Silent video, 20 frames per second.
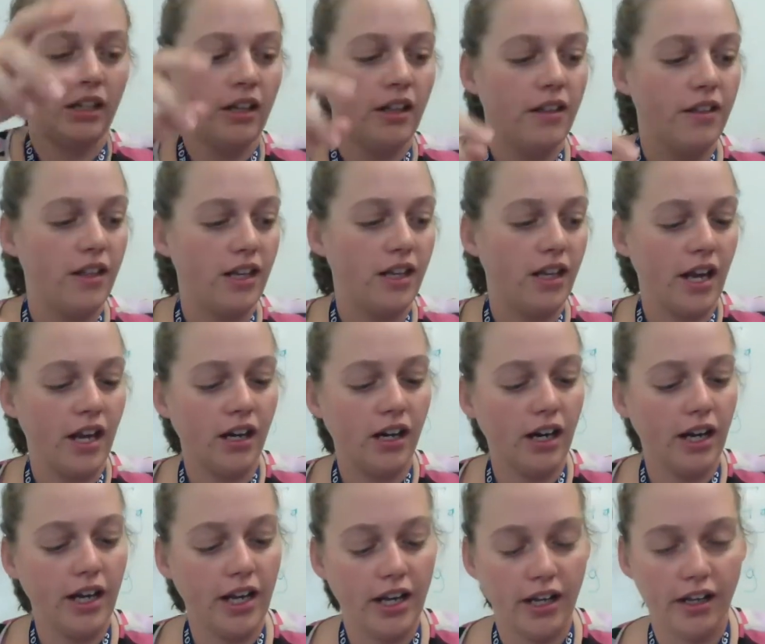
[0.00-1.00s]
The air
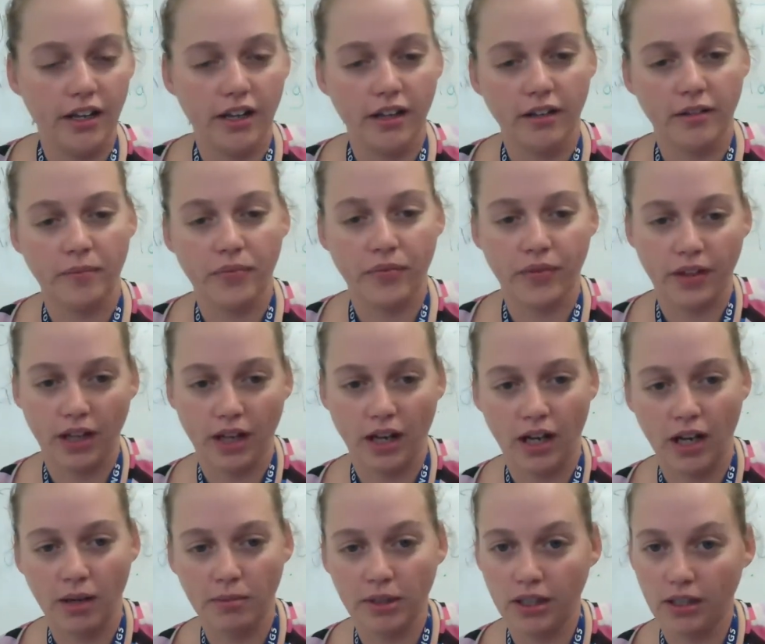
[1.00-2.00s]
egg,
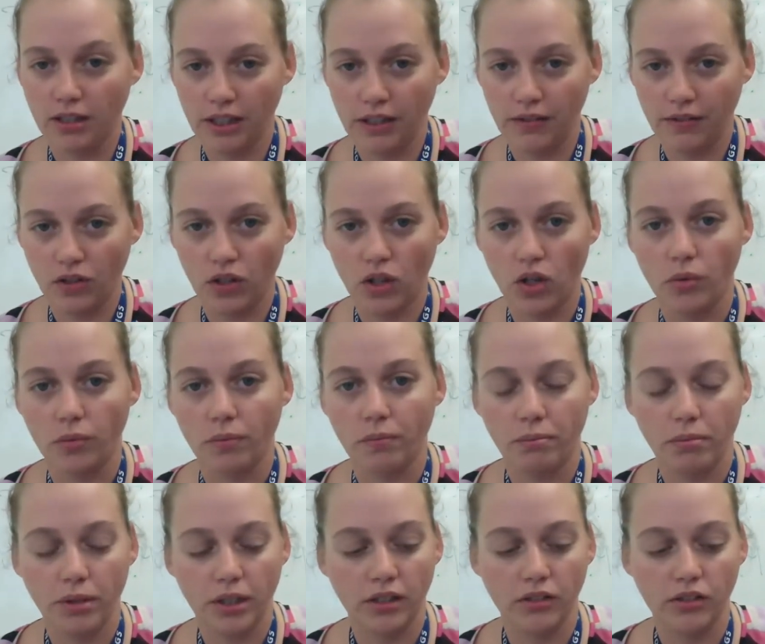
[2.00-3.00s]
I'm going to leave alone
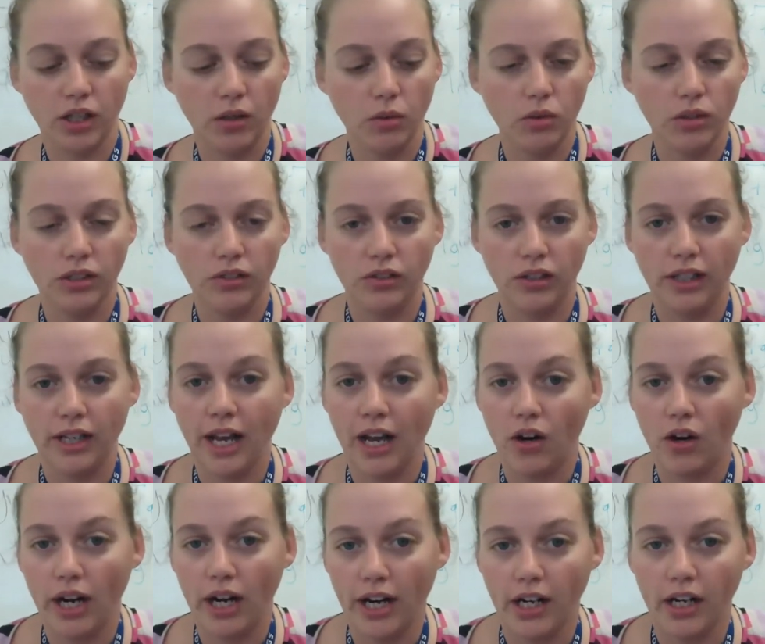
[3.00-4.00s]
because I want to see
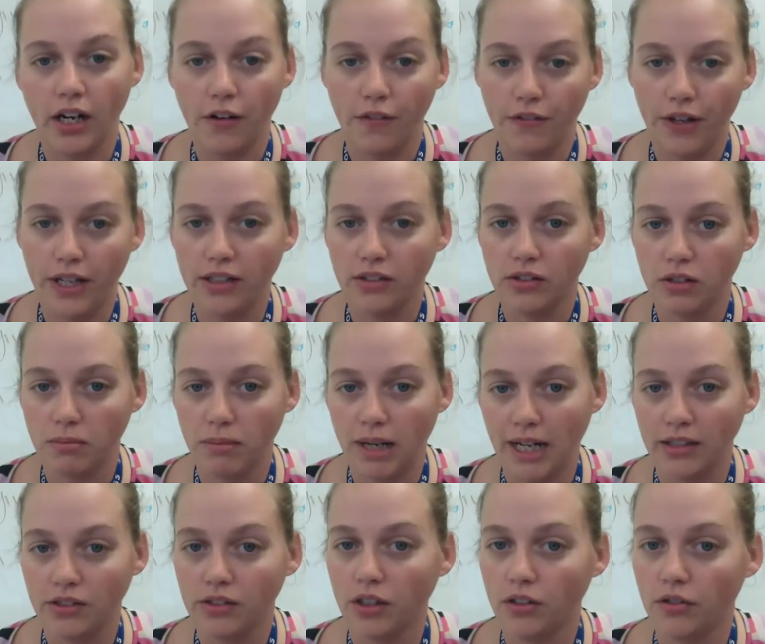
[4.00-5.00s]
how air affects the
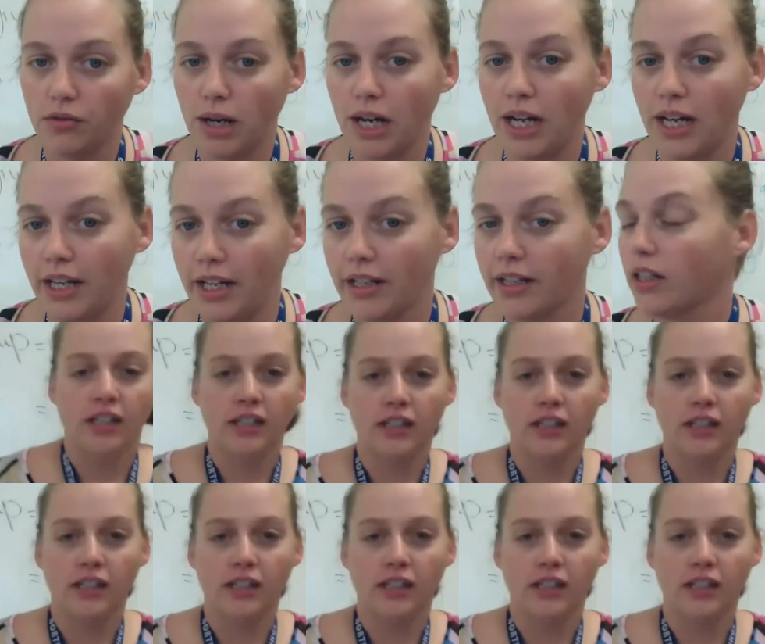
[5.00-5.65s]
mass of my egg.